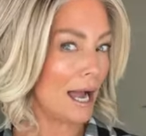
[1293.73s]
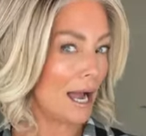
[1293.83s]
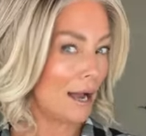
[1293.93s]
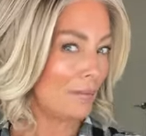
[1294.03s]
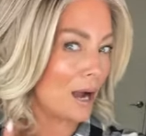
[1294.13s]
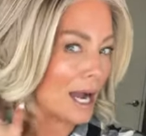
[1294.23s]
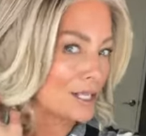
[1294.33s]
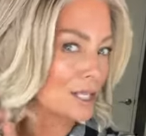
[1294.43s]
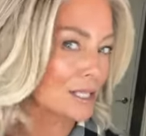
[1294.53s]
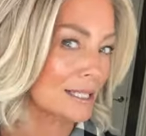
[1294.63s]
Um,
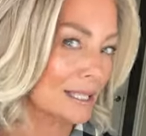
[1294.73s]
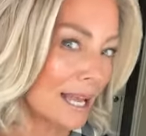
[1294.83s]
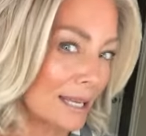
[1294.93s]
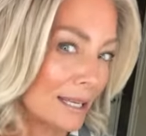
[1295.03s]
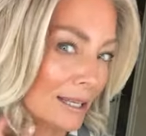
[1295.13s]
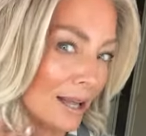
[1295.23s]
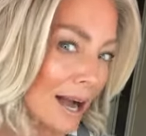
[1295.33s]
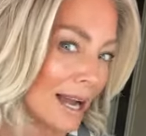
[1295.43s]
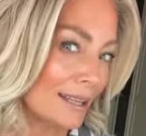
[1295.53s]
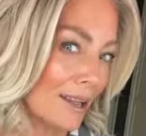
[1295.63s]
I just like,
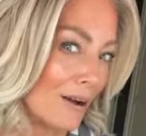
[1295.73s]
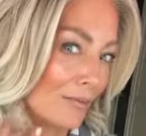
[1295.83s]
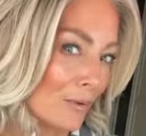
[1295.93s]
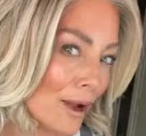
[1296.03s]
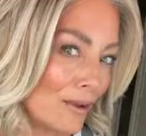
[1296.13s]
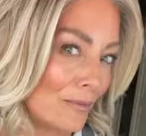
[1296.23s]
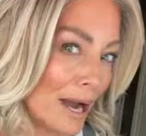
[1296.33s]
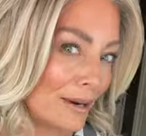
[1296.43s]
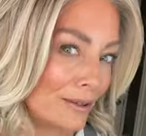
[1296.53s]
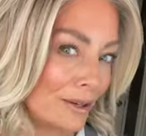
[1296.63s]
I love the wave
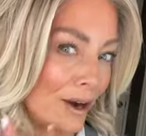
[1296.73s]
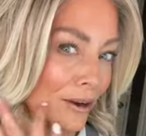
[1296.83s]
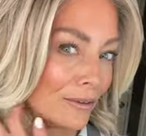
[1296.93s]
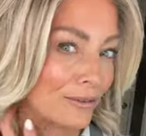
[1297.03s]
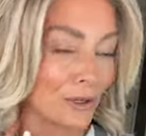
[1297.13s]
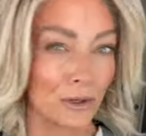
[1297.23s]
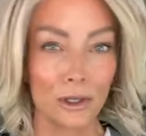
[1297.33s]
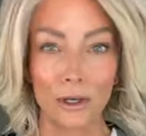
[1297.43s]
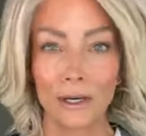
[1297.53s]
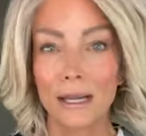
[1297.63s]
pattern on Flirt
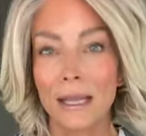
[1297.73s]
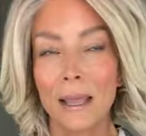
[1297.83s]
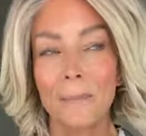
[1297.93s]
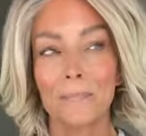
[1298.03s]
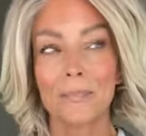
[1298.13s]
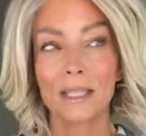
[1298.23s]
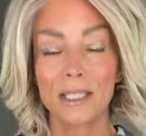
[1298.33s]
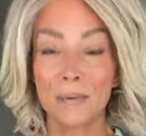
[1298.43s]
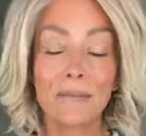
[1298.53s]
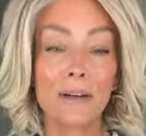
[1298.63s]
Alert.
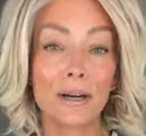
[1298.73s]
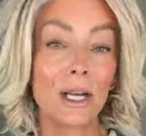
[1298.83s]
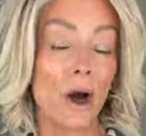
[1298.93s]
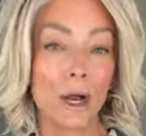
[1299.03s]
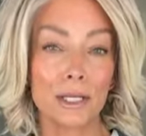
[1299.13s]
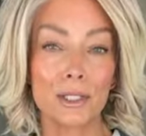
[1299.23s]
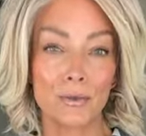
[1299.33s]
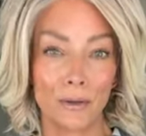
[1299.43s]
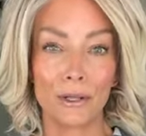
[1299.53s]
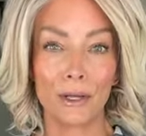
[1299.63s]
To be very
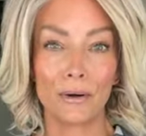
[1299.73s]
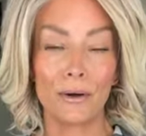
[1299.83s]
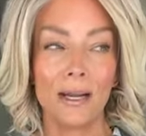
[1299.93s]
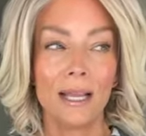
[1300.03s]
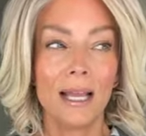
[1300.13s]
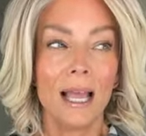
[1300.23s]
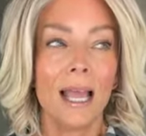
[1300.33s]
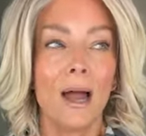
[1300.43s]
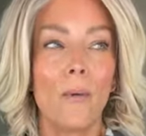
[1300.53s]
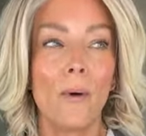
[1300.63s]
honest with you,
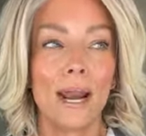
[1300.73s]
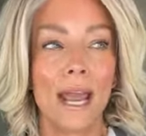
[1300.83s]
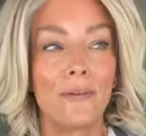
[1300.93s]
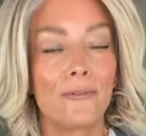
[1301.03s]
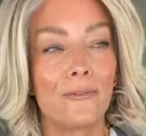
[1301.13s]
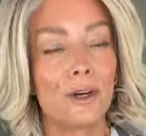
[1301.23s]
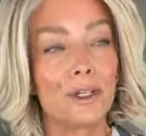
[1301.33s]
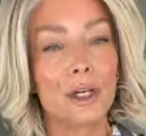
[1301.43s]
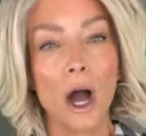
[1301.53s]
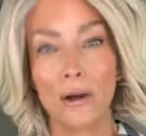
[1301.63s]
when I
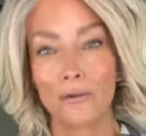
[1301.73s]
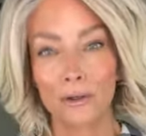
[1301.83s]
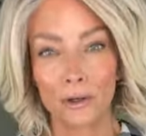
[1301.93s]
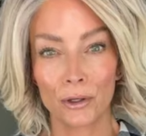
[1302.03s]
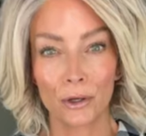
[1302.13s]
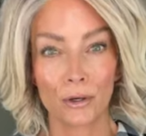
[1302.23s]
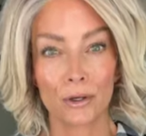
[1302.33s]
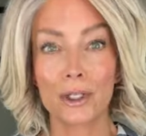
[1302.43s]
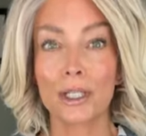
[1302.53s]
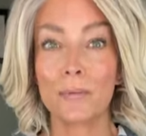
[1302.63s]
first got Flirt Alert,
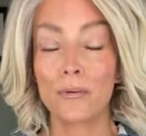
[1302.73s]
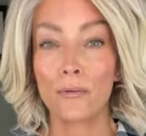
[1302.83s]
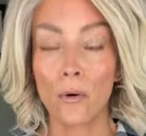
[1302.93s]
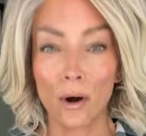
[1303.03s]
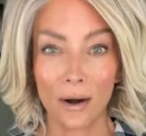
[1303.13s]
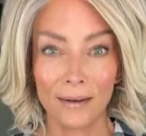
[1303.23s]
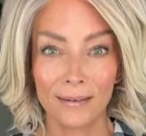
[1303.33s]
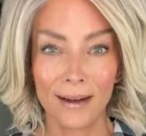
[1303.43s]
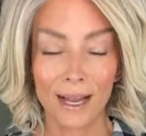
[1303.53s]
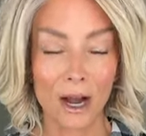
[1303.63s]
or just before
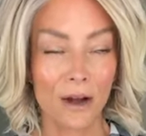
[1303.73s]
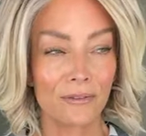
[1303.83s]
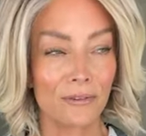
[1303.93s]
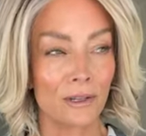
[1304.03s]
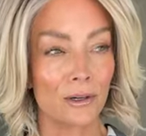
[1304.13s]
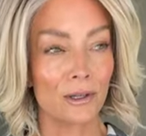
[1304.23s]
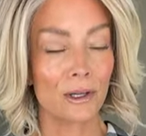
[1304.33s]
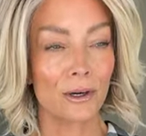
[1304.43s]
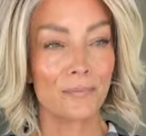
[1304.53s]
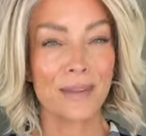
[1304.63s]
I got Flirt
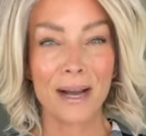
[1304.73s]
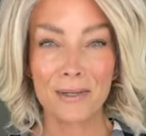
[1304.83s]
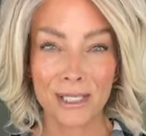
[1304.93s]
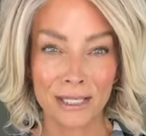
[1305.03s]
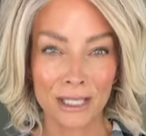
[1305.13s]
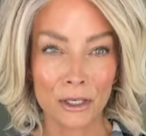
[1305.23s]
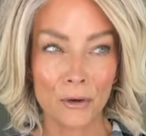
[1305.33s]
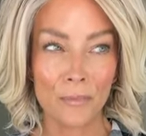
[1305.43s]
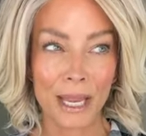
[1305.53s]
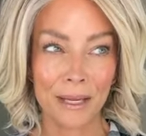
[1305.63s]
Alert, I was a
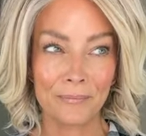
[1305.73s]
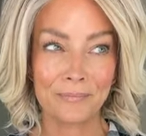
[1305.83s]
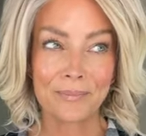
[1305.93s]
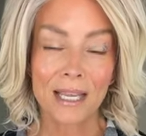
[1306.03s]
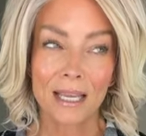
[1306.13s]
little bit